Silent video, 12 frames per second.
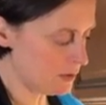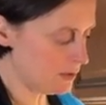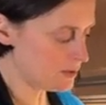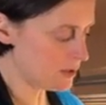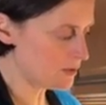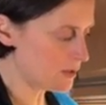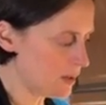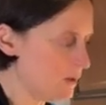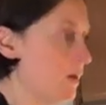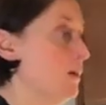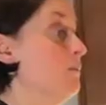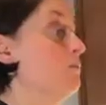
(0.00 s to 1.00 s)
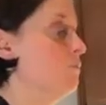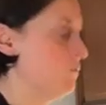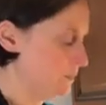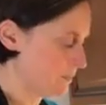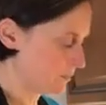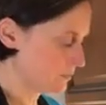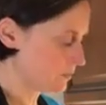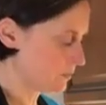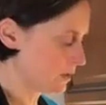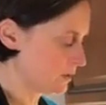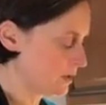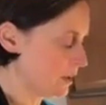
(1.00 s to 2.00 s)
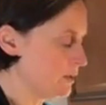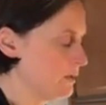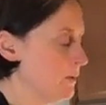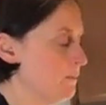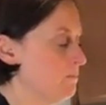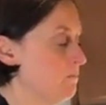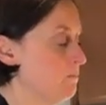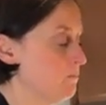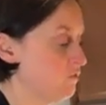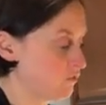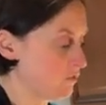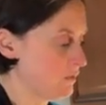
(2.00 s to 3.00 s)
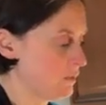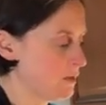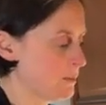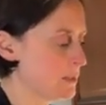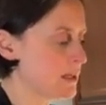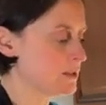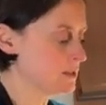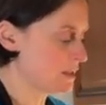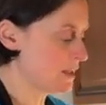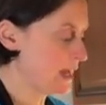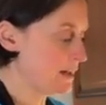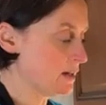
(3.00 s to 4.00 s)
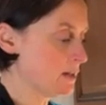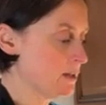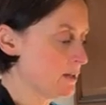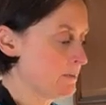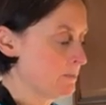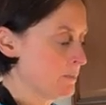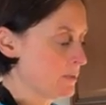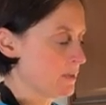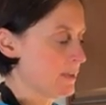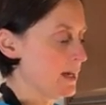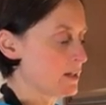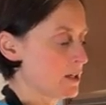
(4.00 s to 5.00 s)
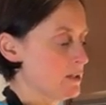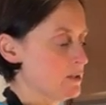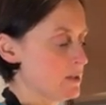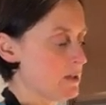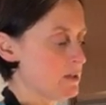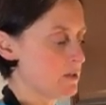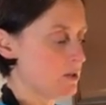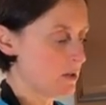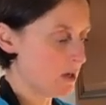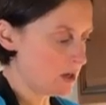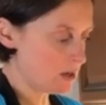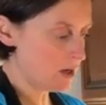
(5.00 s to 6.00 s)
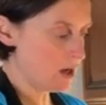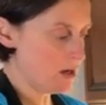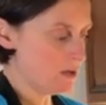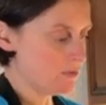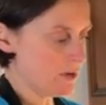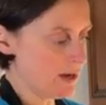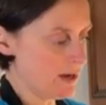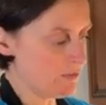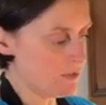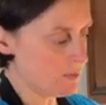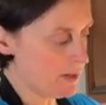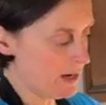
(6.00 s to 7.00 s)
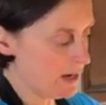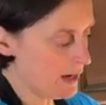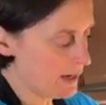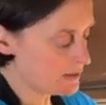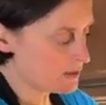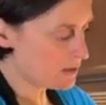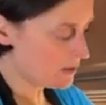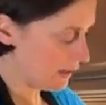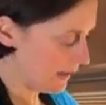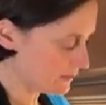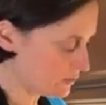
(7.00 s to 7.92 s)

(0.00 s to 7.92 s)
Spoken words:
You know, don't go, because then that goes over everywhere, and